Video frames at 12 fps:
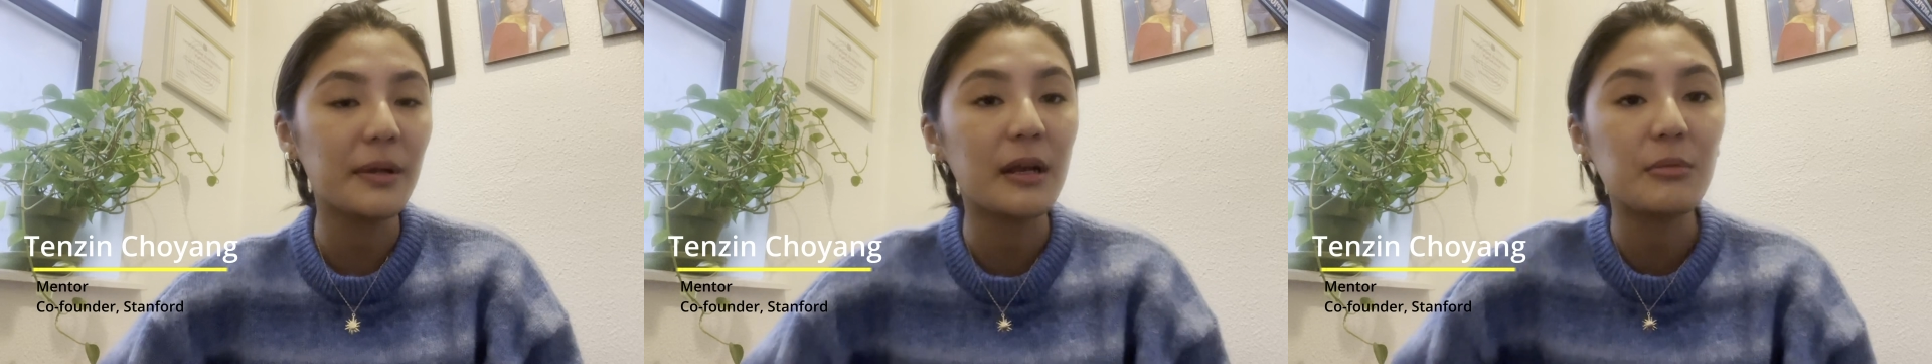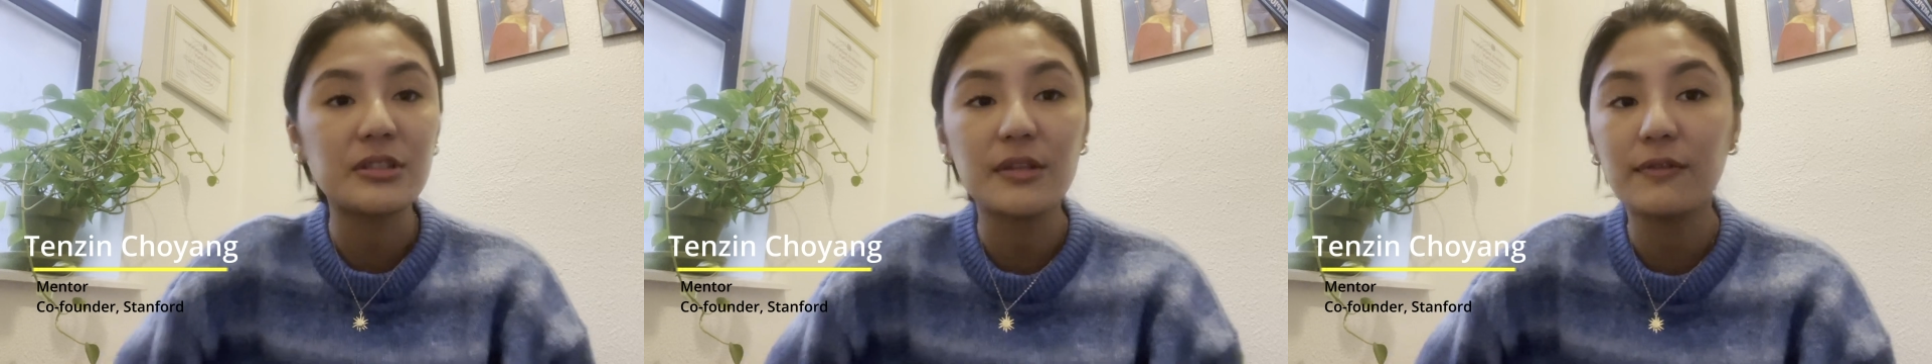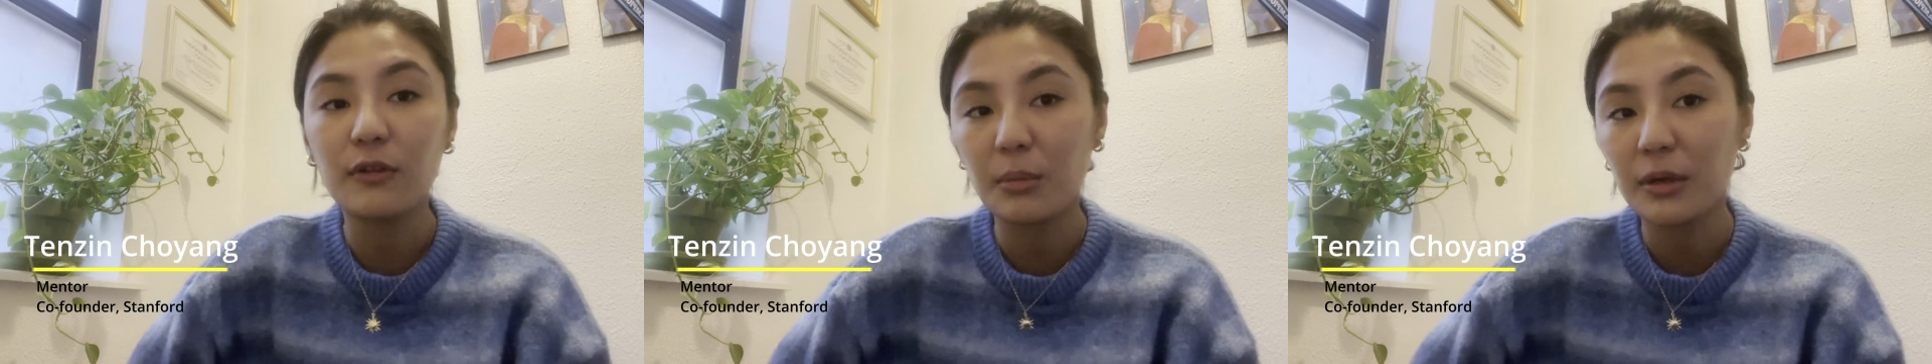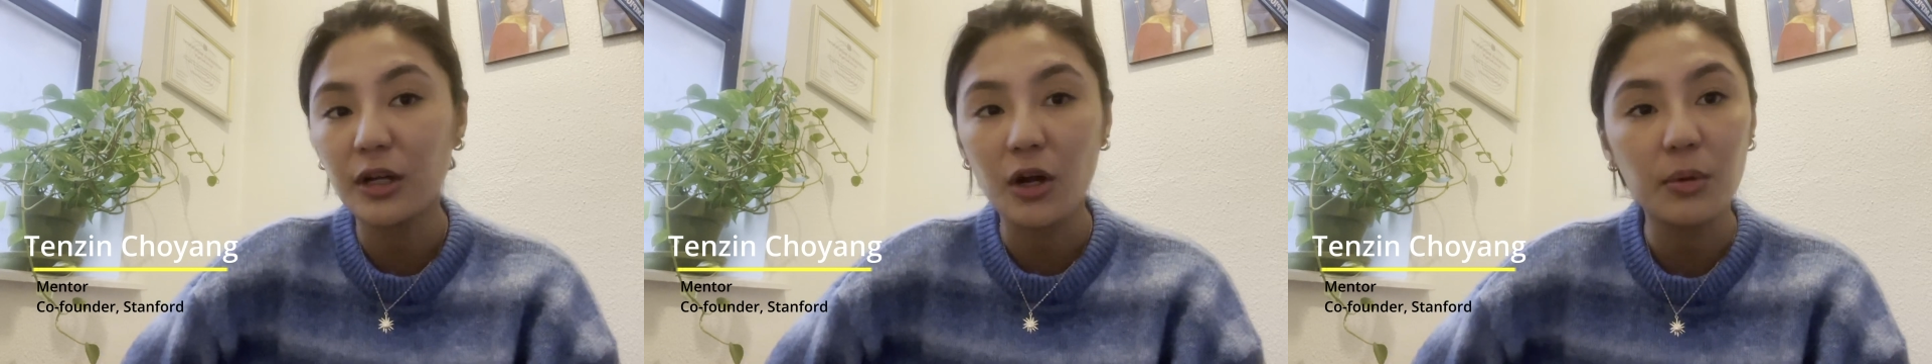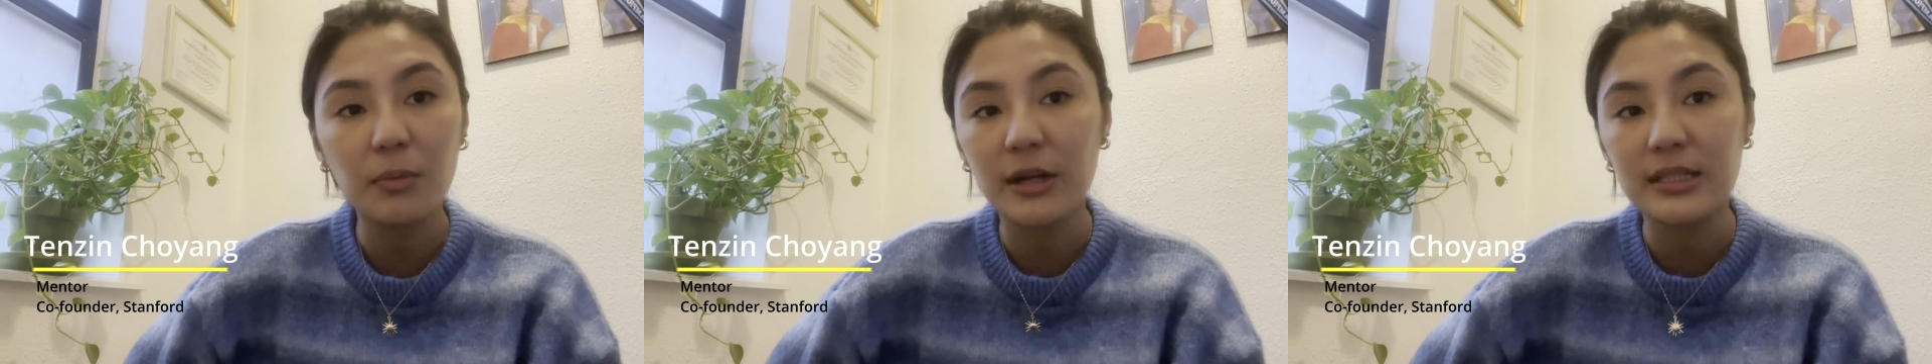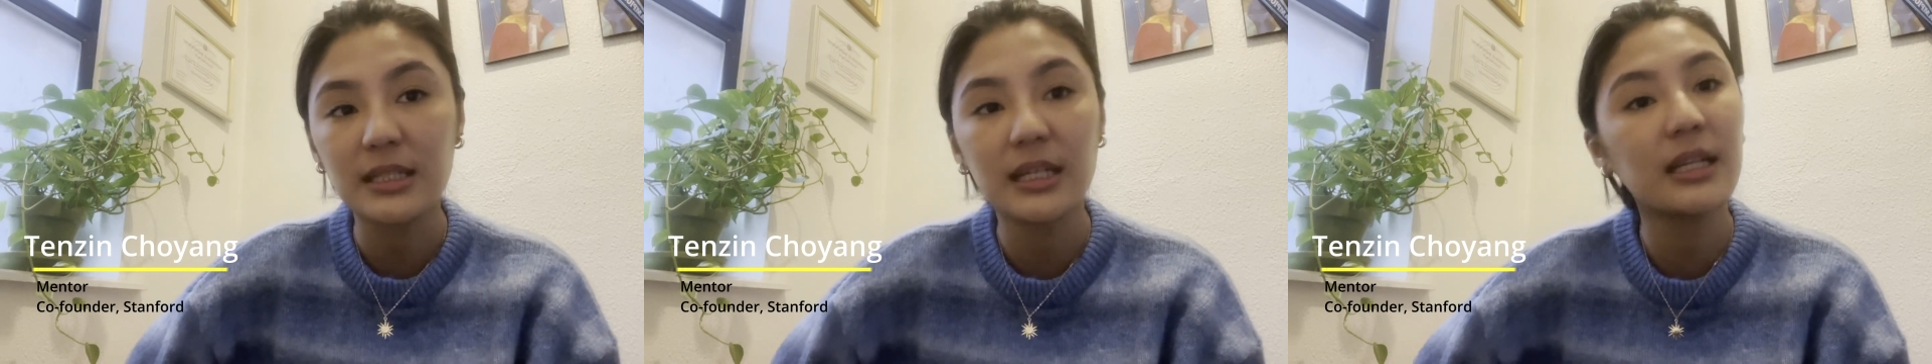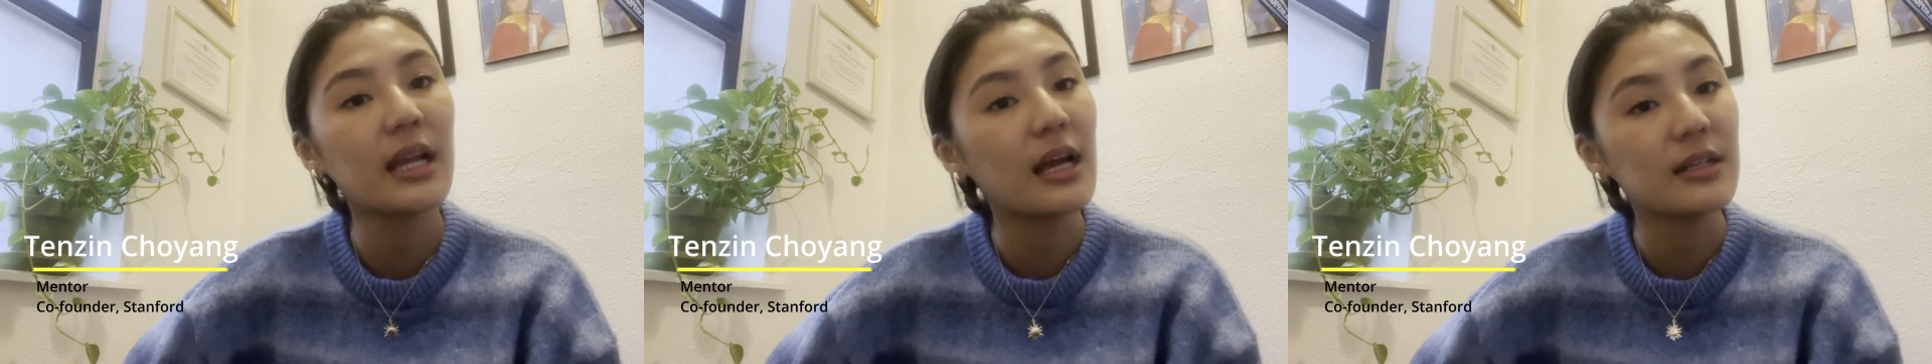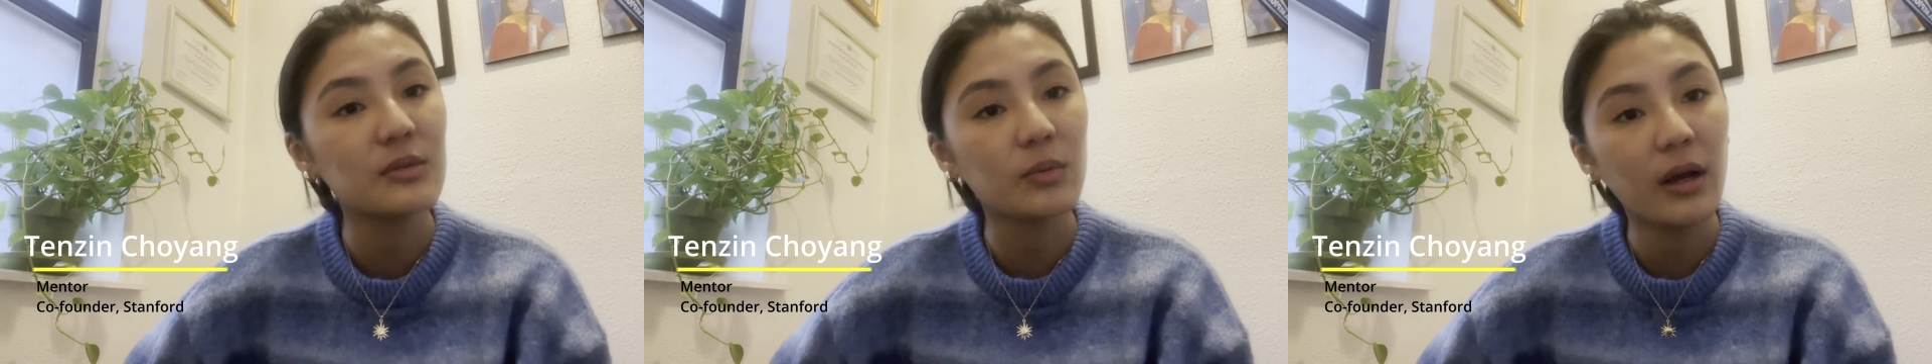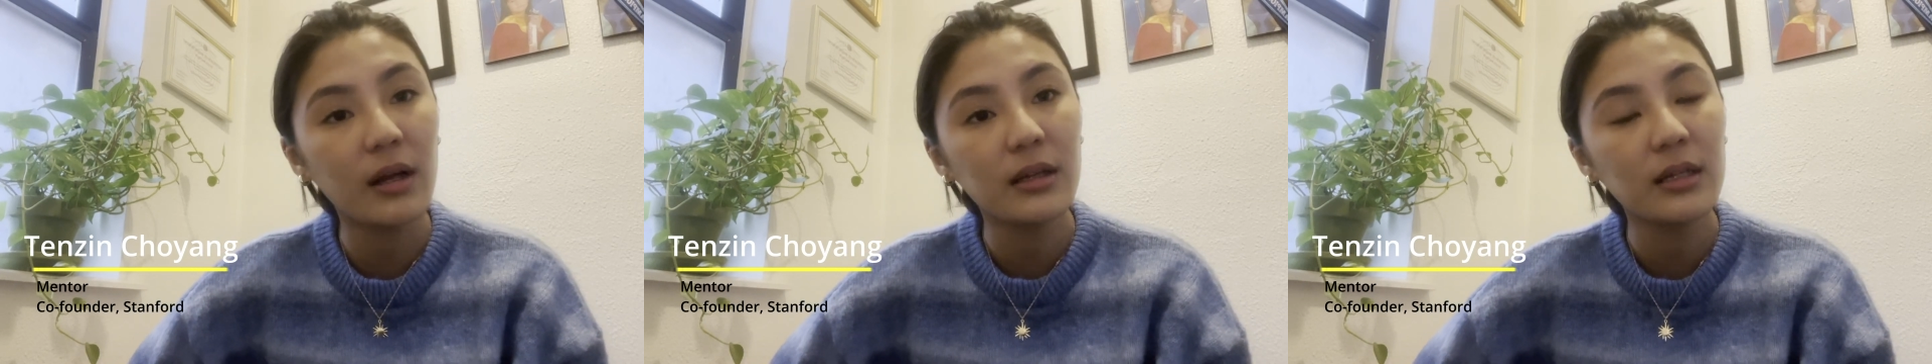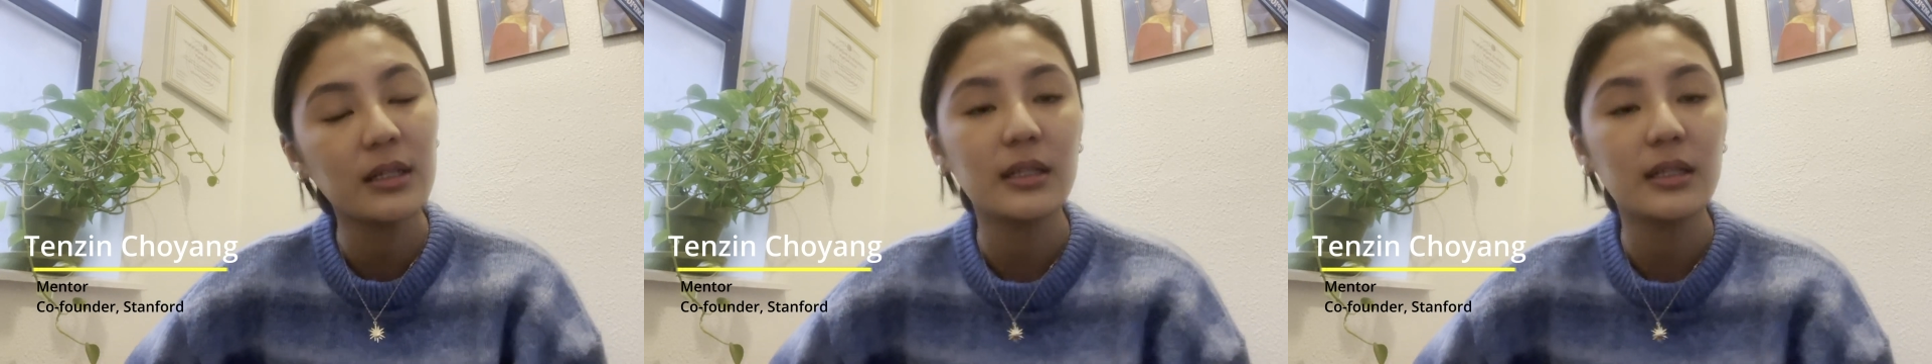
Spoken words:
and I was the former co-president as well.